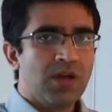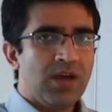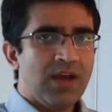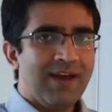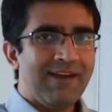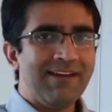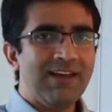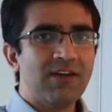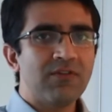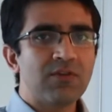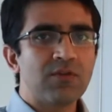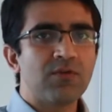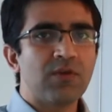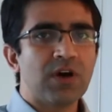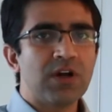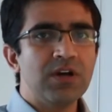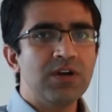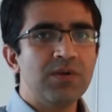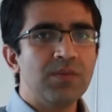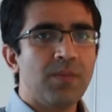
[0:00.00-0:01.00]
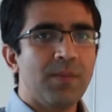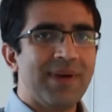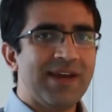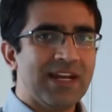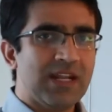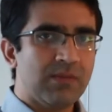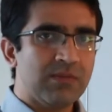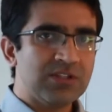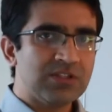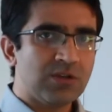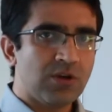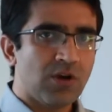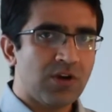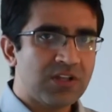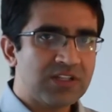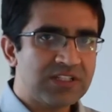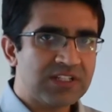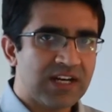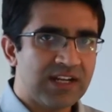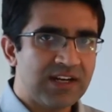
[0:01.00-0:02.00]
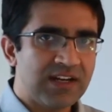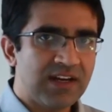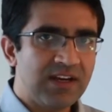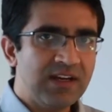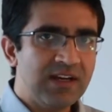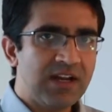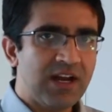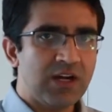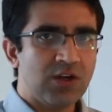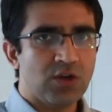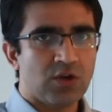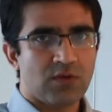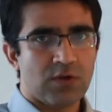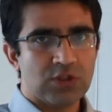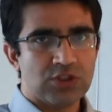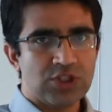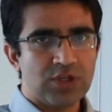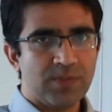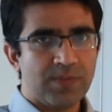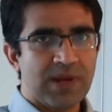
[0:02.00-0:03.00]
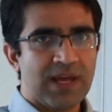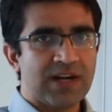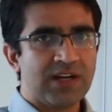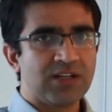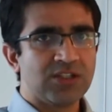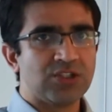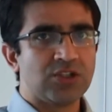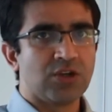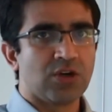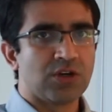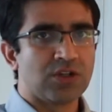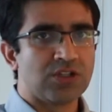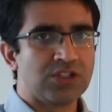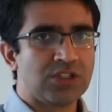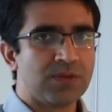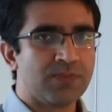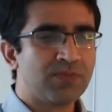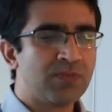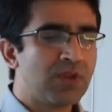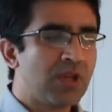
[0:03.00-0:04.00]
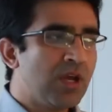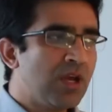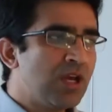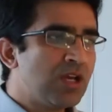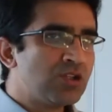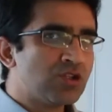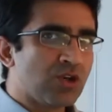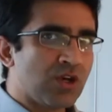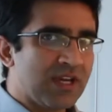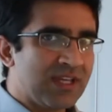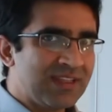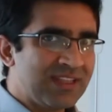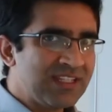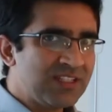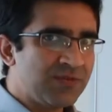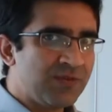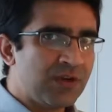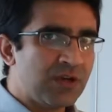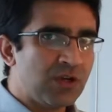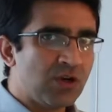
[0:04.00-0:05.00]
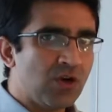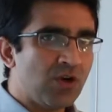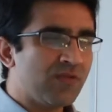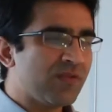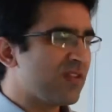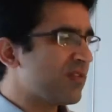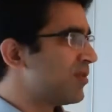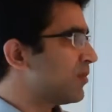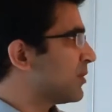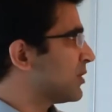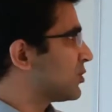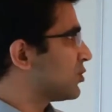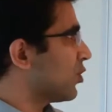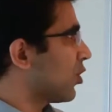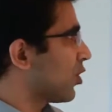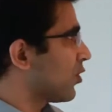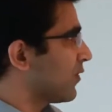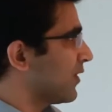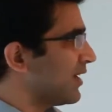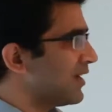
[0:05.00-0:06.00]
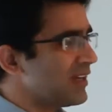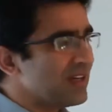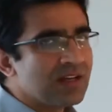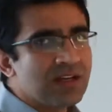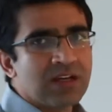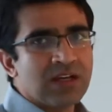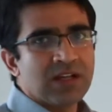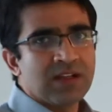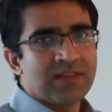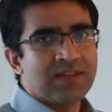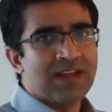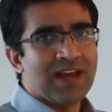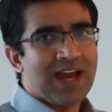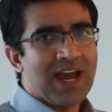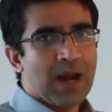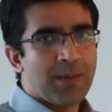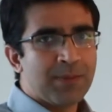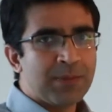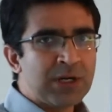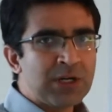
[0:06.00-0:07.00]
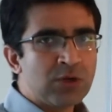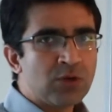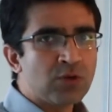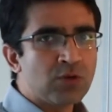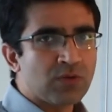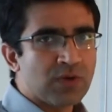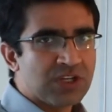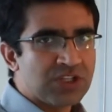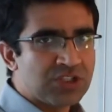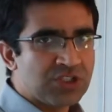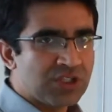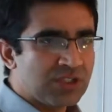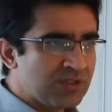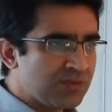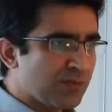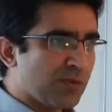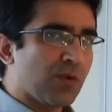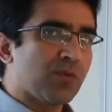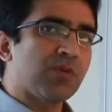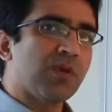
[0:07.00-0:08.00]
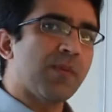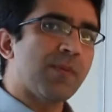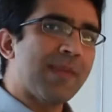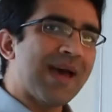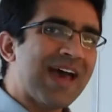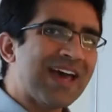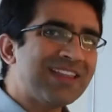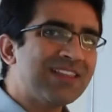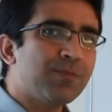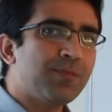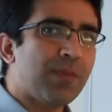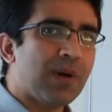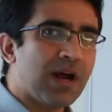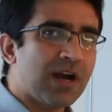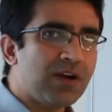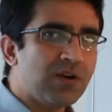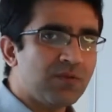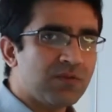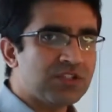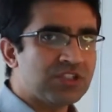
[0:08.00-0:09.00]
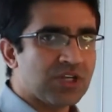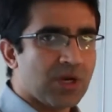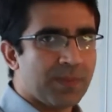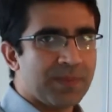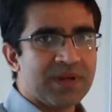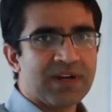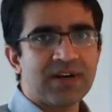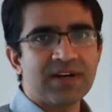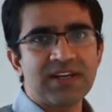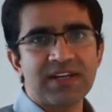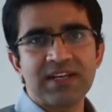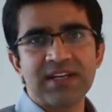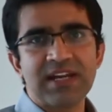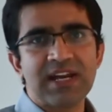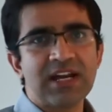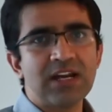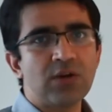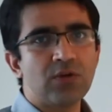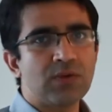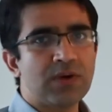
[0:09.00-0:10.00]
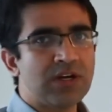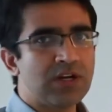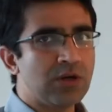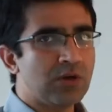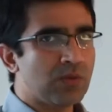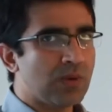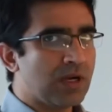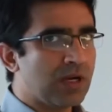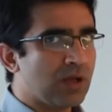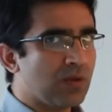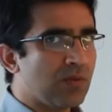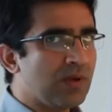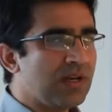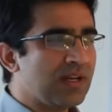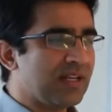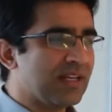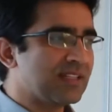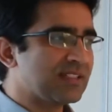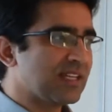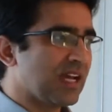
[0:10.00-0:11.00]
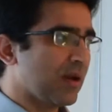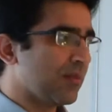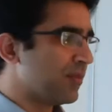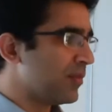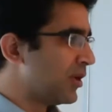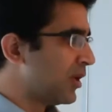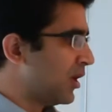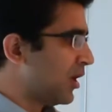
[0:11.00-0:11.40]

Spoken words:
Hello everyone, my name is Lawrence Kanyan and you're watching Planet Geology. So in this video, we will be solving the aptitude questions from the math part which appeared in GATE 2021 exam.